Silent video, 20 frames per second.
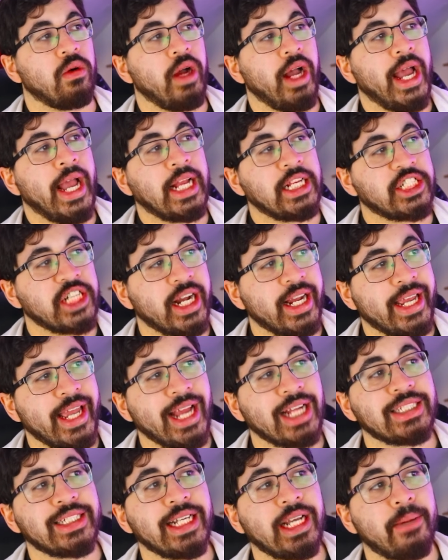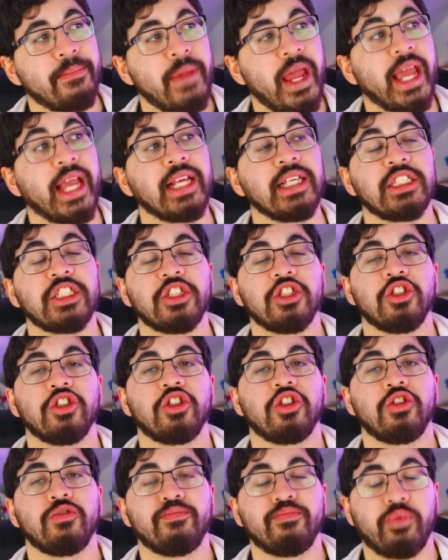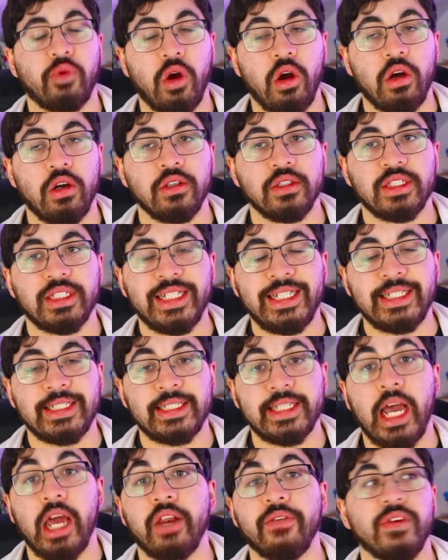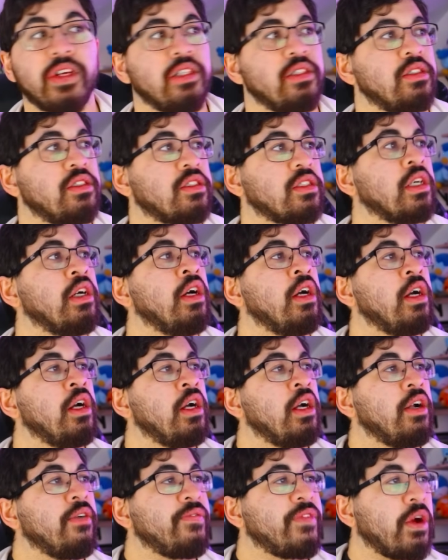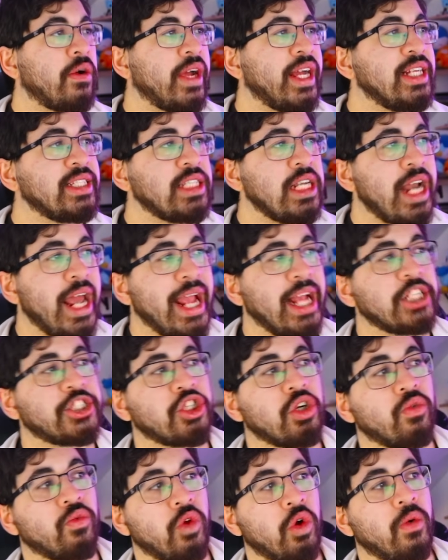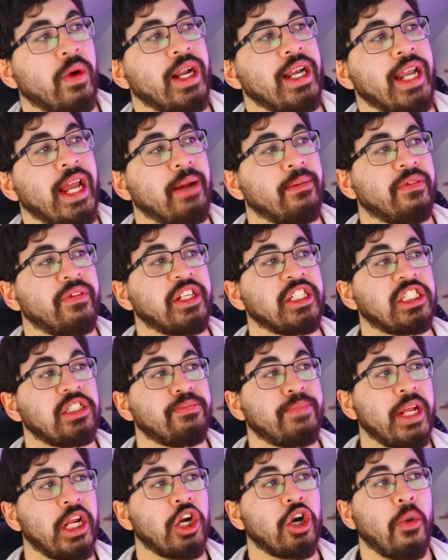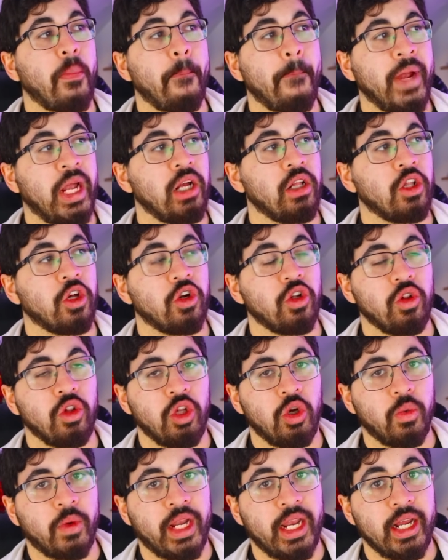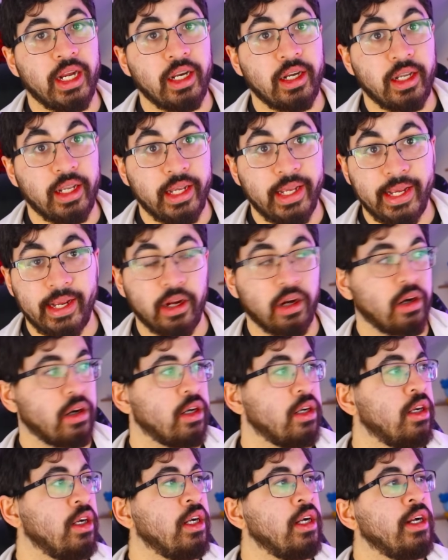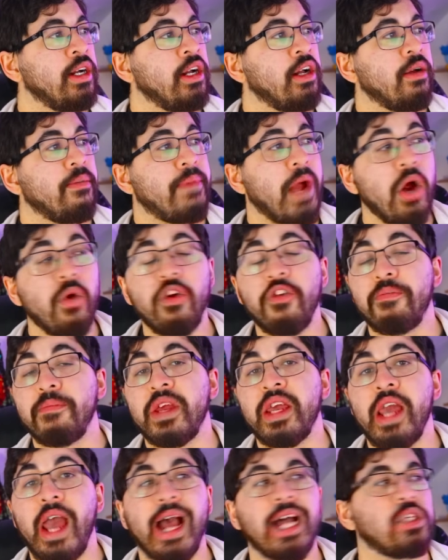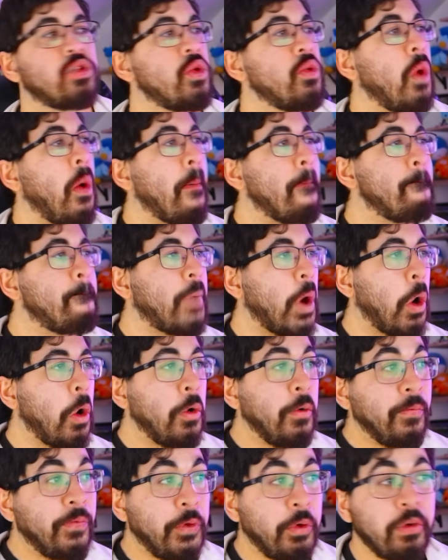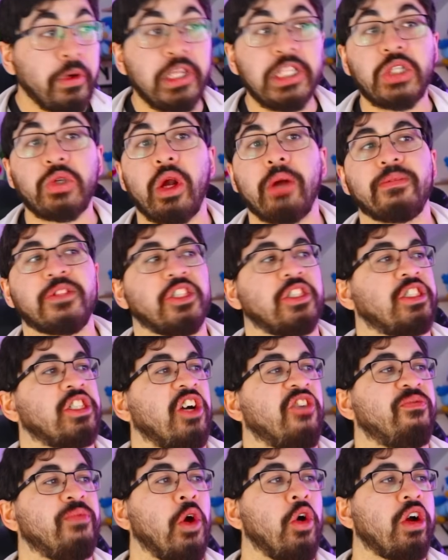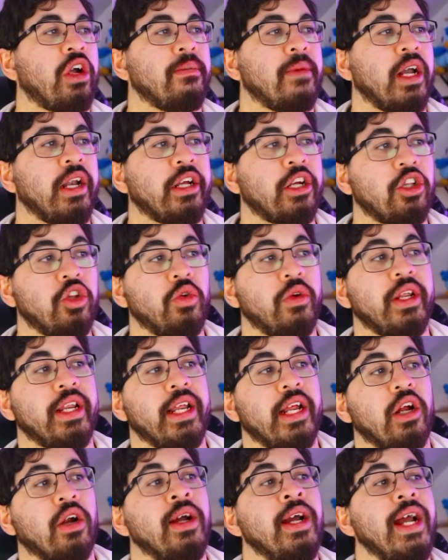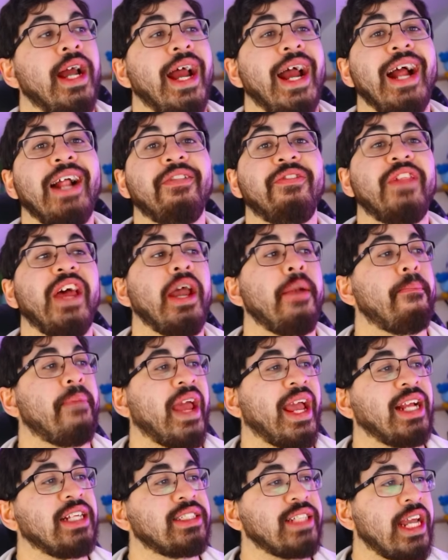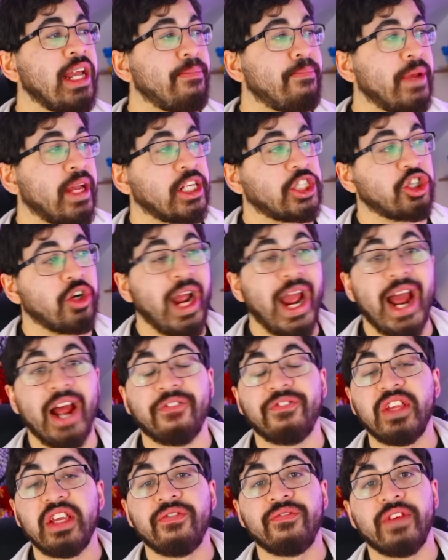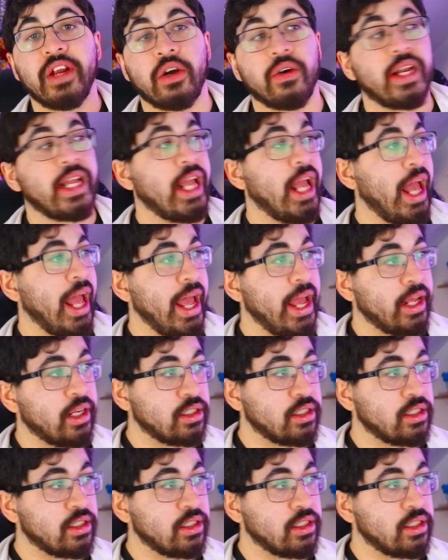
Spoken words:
A gigantic maze sprawls inside of it. There is an ancient ruin named the Spear Pillar located here. Bear with me as we will burn through descriptions of Pokemon included here and then paint a picture at the very end.